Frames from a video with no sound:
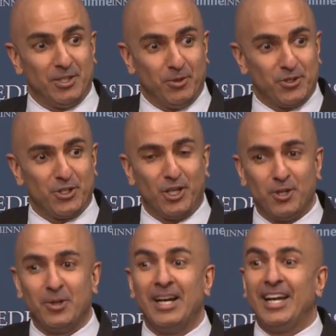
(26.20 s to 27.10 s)
there was
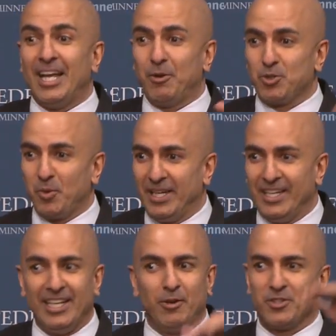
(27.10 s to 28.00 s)
snow, it was
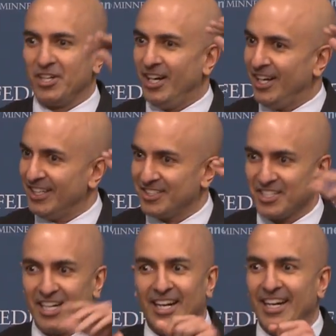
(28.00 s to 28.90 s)
windy, it was an odd
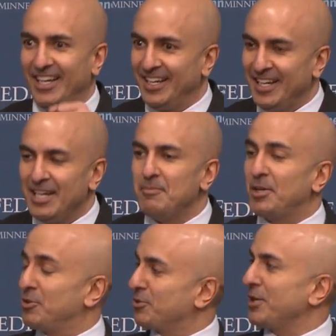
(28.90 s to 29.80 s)
sky,
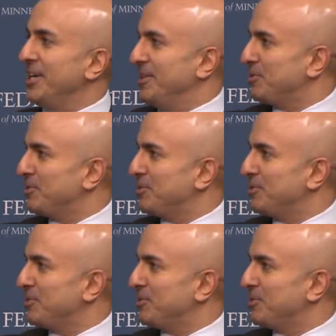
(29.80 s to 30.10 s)
but it was great.